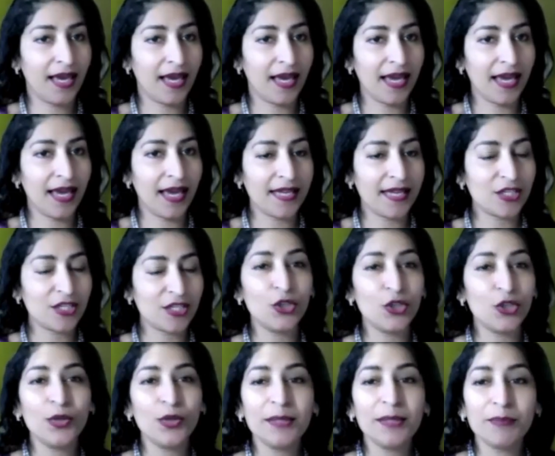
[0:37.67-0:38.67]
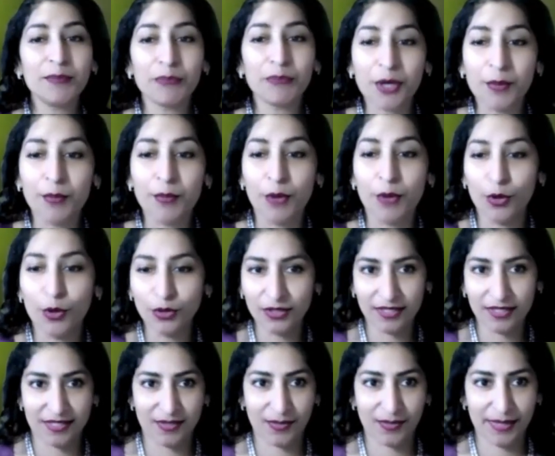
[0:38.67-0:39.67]
And you can promote
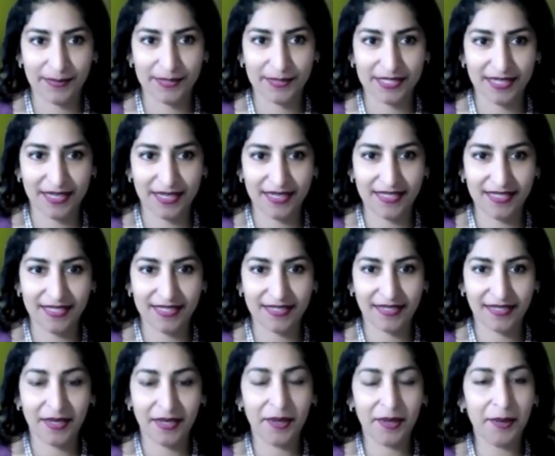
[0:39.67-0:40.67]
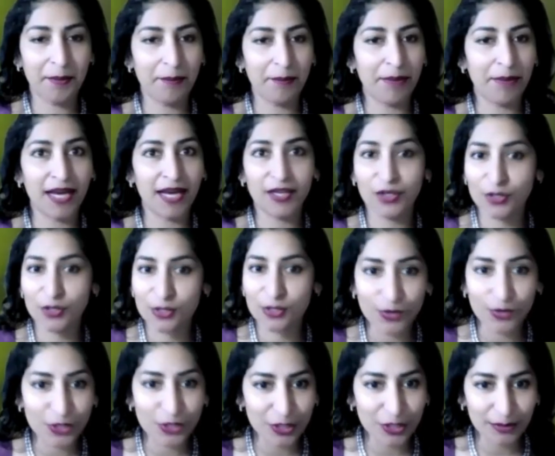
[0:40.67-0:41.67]
this website by your
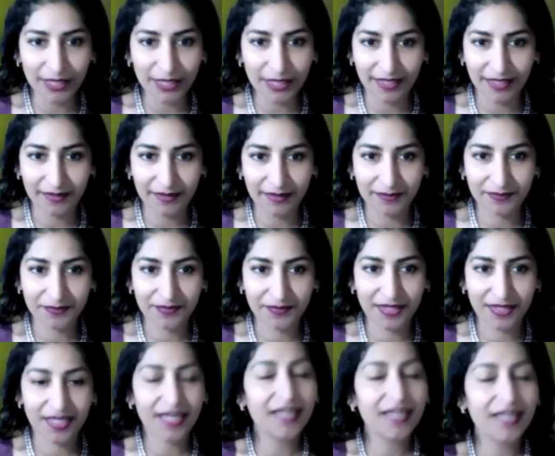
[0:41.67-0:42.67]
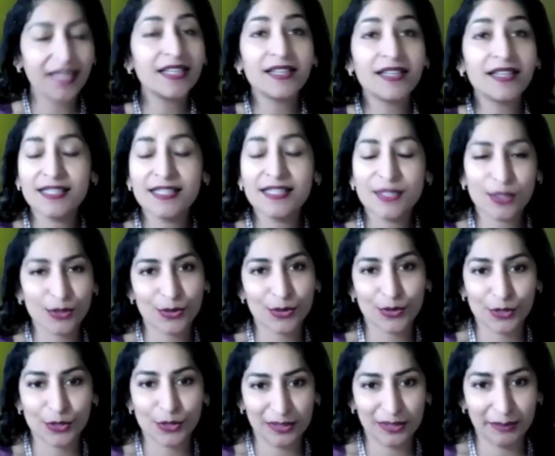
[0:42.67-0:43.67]
social media. Increase your
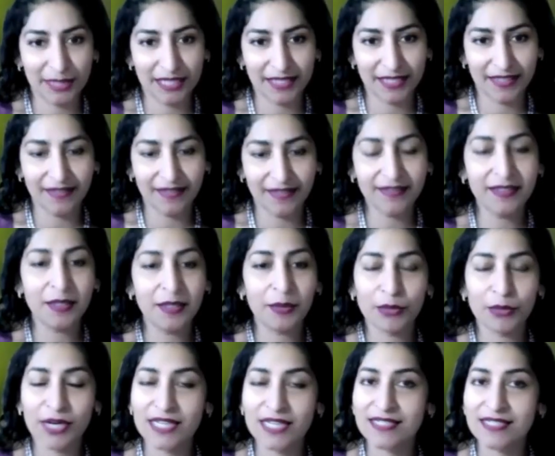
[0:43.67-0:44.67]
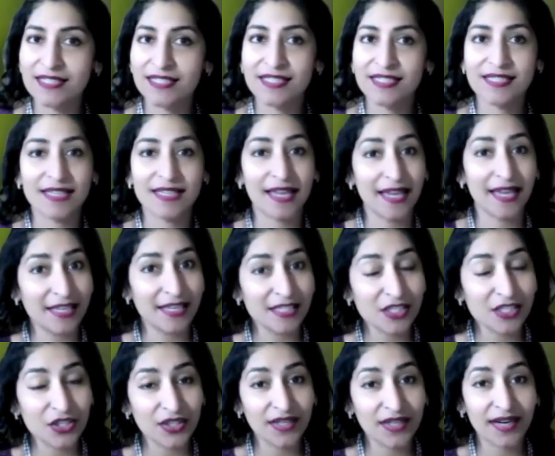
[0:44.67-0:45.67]
social media presence,
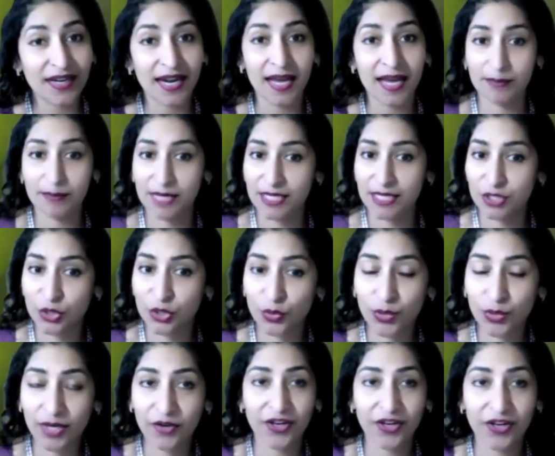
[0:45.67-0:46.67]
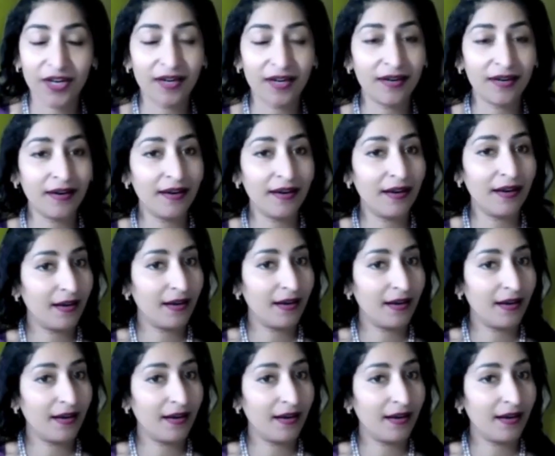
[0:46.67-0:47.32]
Instagram, Twitter,